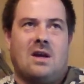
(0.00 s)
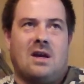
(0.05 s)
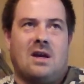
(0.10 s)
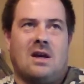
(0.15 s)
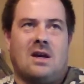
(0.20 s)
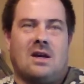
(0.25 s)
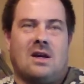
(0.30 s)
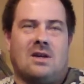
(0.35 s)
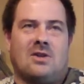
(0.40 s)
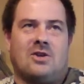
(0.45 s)

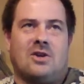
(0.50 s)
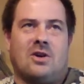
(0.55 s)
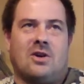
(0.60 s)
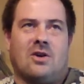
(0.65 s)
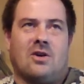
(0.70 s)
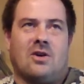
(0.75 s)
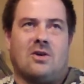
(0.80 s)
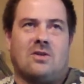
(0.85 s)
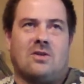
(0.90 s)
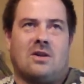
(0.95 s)
and she
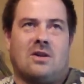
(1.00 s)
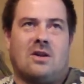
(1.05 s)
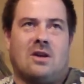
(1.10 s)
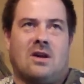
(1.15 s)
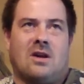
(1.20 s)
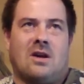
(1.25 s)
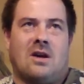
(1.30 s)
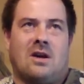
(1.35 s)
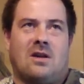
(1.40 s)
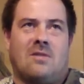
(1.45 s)
heard the
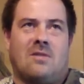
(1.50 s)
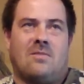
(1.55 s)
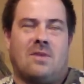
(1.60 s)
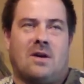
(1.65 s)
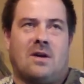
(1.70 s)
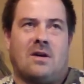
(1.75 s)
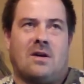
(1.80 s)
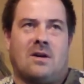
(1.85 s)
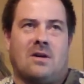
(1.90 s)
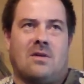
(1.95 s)
line
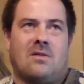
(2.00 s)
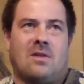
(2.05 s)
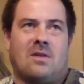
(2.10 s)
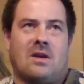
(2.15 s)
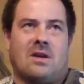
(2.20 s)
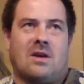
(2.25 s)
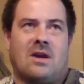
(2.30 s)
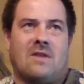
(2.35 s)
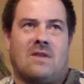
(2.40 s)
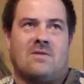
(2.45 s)
by
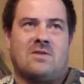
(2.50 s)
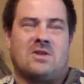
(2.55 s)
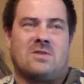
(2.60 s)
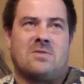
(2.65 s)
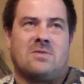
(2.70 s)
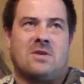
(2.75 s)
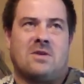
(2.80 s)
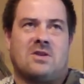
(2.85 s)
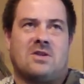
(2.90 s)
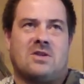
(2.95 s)
that Kevin
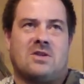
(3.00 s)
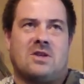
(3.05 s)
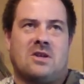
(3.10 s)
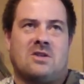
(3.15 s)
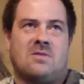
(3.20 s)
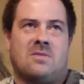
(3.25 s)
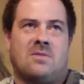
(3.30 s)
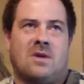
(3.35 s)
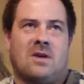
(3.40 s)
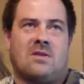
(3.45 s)
Smith says
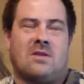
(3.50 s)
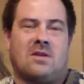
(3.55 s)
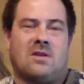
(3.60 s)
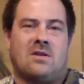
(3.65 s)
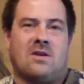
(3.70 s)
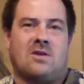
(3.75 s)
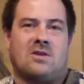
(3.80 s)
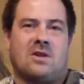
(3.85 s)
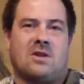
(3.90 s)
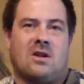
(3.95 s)
about that
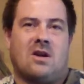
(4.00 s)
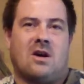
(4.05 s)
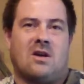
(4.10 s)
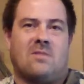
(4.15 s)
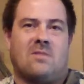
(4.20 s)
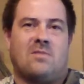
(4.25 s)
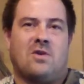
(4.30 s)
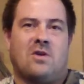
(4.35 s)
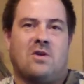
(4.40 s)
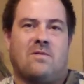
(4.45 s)
there's a lot
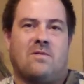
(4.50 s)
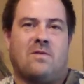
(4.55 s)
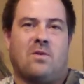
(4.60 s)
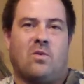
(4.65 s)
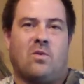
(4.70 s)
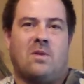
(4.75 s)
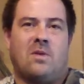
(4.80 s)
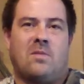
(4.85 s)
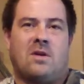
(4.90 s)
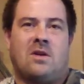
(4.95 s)
of beautiful
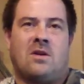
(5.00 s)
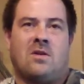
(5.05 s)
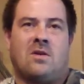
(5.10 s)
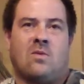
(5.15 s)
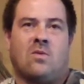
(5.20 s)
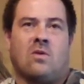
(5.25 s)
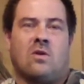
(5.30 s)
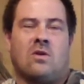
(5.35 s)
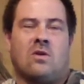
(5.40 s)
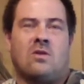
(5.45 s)
women in the
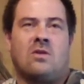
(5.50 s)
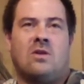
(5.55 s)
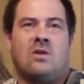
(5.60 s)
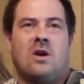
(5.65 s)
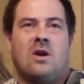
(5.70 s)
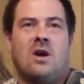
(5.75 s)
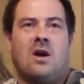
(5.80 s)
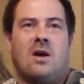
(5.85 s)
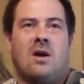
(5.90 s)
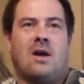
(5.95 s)
world,
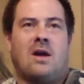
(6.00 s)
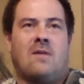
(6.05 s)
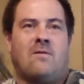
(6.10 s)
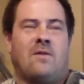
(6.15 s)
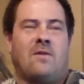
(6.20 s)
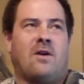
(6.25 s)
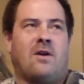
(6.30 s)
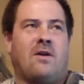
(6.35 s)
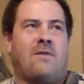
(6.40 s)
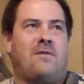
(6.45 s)
and
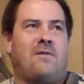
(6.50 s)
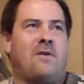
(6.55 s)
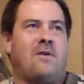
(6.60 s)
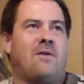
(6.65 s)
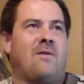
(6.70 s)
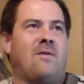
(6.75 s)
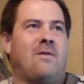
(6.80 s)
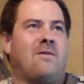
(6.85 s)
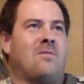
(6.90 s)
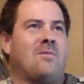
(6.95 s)
very few
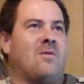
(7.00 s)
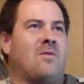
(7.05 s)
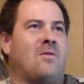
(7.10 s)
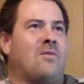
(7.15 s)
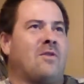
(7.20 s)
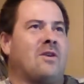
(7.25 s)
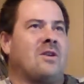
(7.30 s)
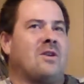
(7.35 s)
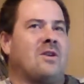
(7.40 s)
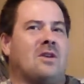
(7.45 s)
of them will
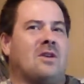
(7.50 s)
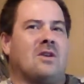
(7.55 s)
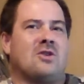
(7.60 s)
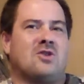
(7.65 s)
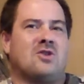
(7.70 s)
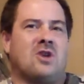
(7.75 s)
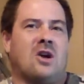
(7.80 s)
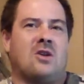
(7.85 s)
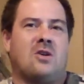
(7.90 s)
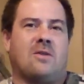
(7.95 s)
bring you
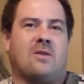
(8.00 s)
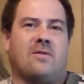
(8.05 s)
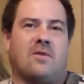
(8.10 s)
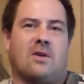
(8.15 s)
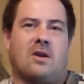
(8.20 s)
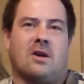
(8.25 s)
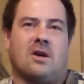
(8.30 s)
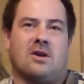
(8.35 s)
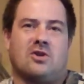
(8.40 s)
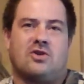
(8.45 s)
lasagna for
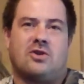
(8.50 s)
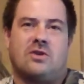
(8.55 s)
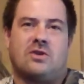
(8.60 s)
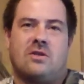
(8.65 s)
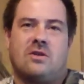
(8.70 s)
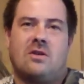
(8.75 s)
lunch.